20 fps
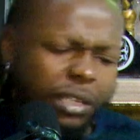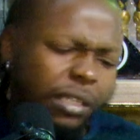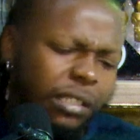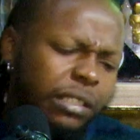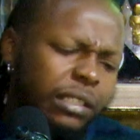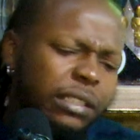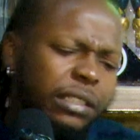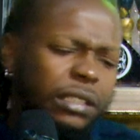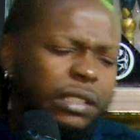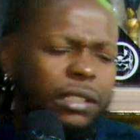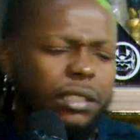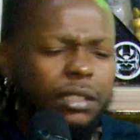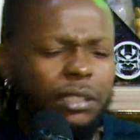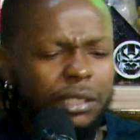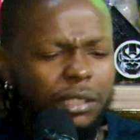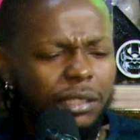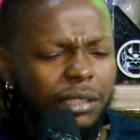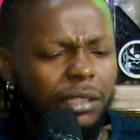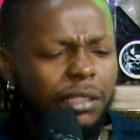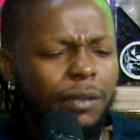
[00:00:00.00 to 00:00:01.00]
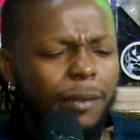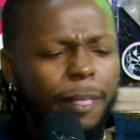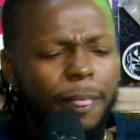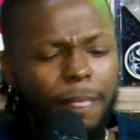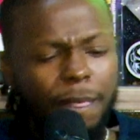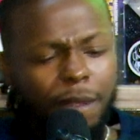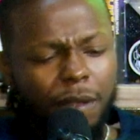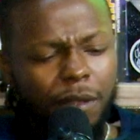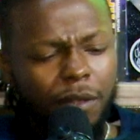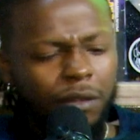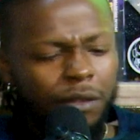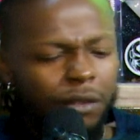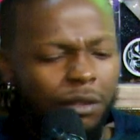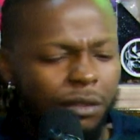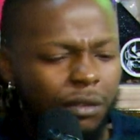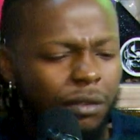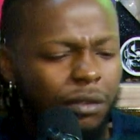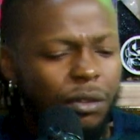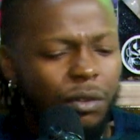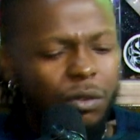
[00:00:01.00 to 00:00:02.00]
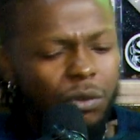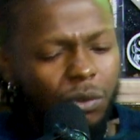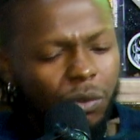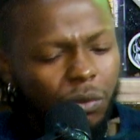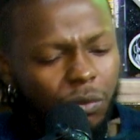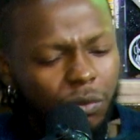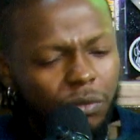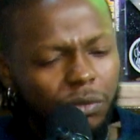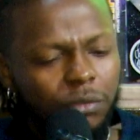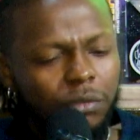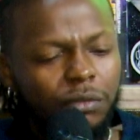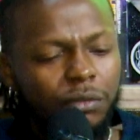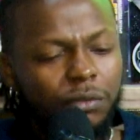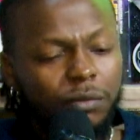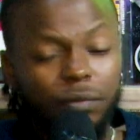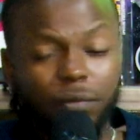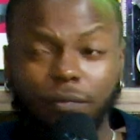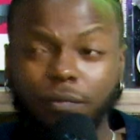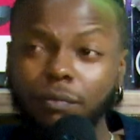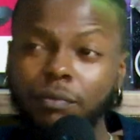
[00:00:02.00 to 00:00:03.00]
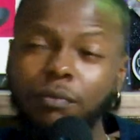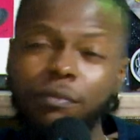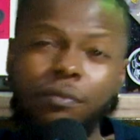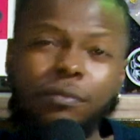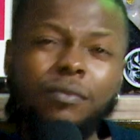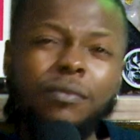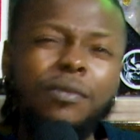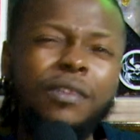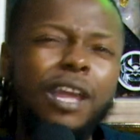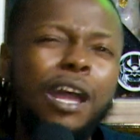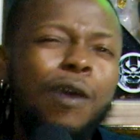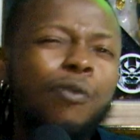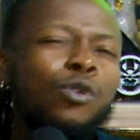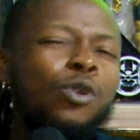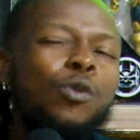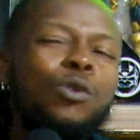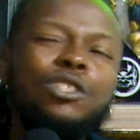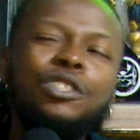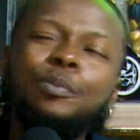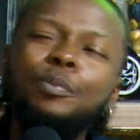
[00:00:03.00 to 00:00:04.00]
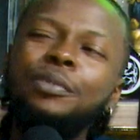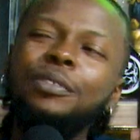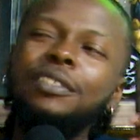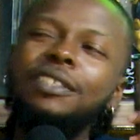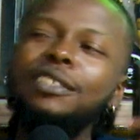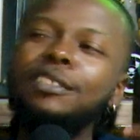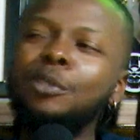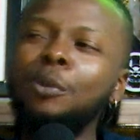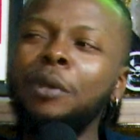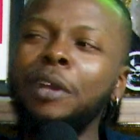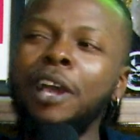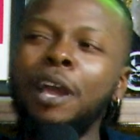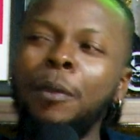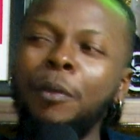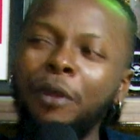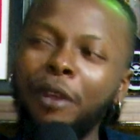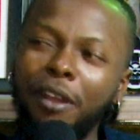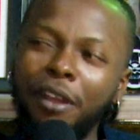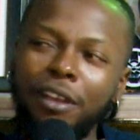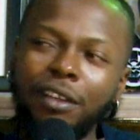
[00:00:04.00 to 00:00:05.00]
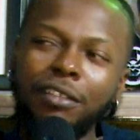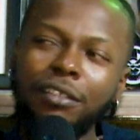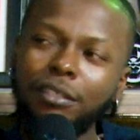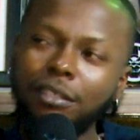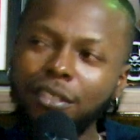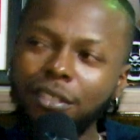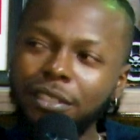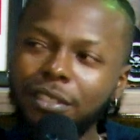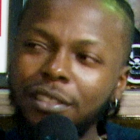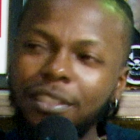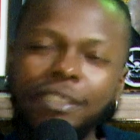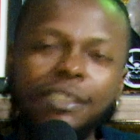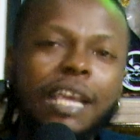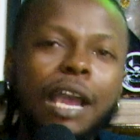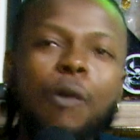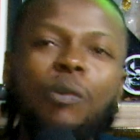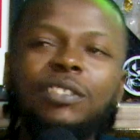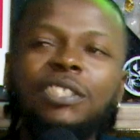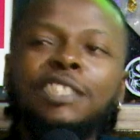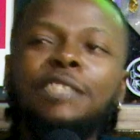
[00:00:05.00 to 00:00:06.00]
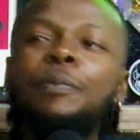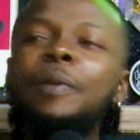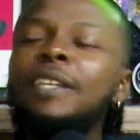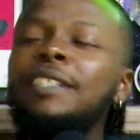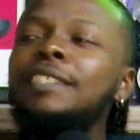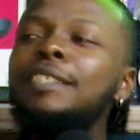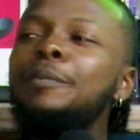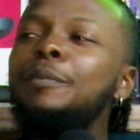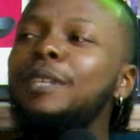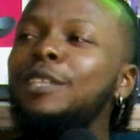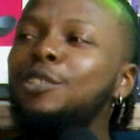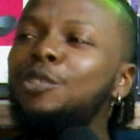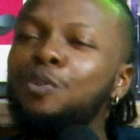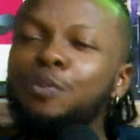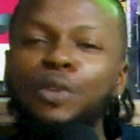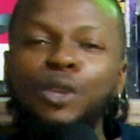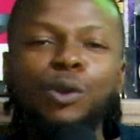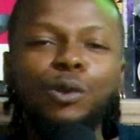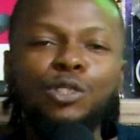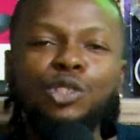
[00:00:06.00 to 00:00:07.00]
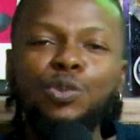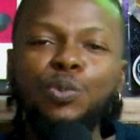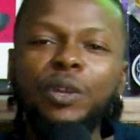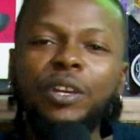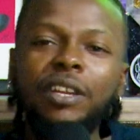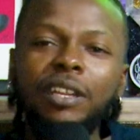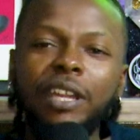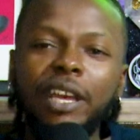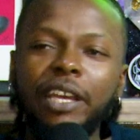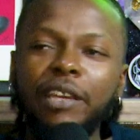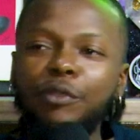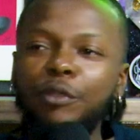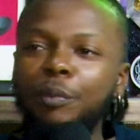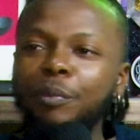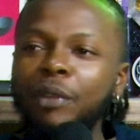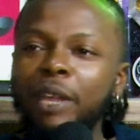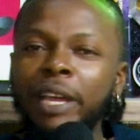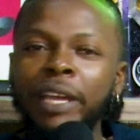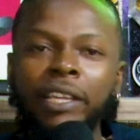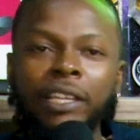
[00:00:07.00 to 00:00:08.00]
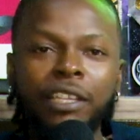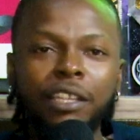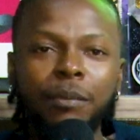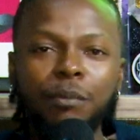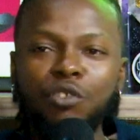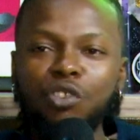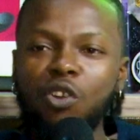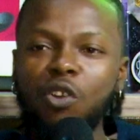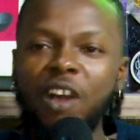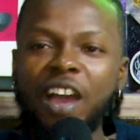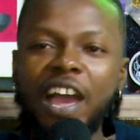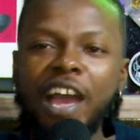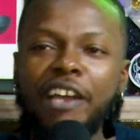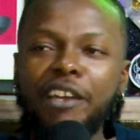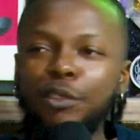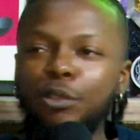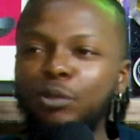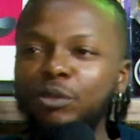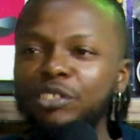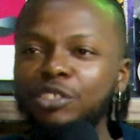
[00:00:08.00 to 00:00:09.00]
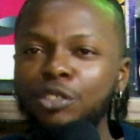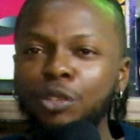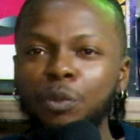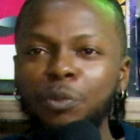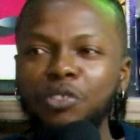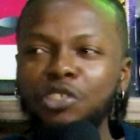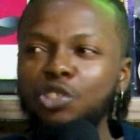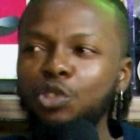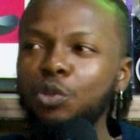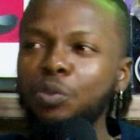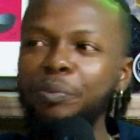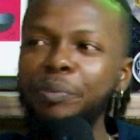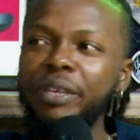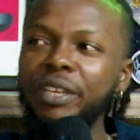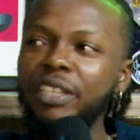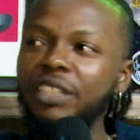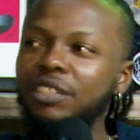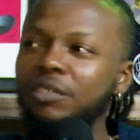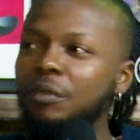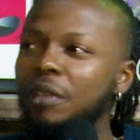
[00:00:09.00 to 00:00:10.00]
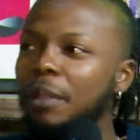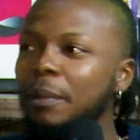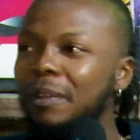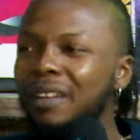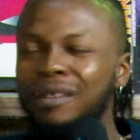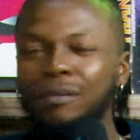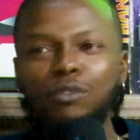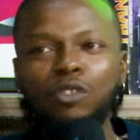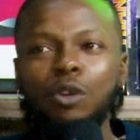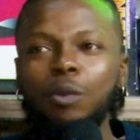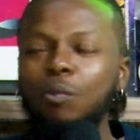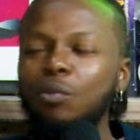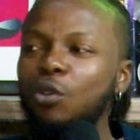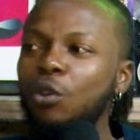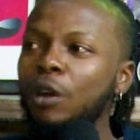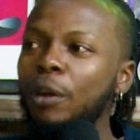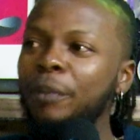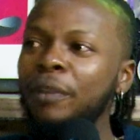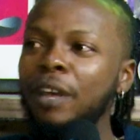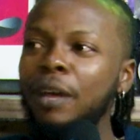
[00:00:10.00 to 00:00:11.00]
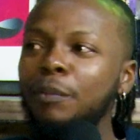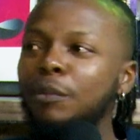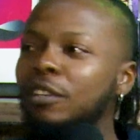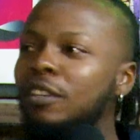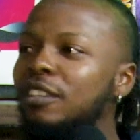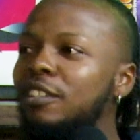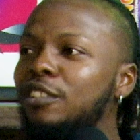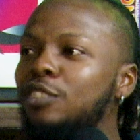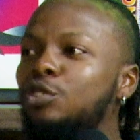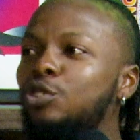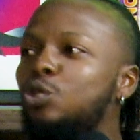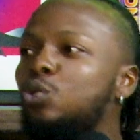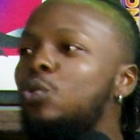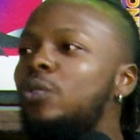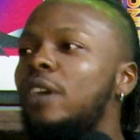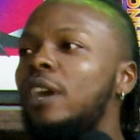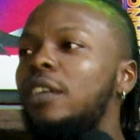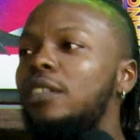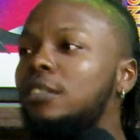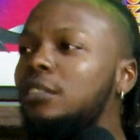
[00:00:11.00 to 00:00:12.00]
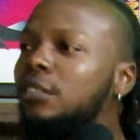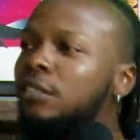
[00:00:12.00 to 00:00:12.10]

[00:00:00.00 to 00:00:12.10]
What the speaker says: Listen, hold on. I would not want to put this on camera. This guy was expecting me to be on Twitter, like replying him, yo, I had a threesome with your bitch. Blah, blah. No, bro, I'm not going to do that.